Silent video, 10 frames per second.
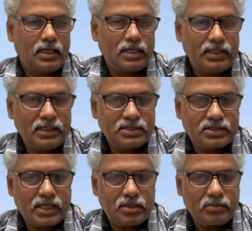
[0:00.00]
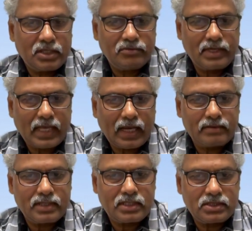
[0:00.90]
Each statement will have
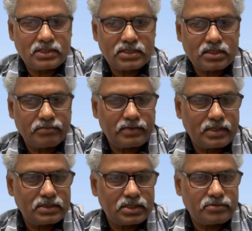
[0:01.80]
the research references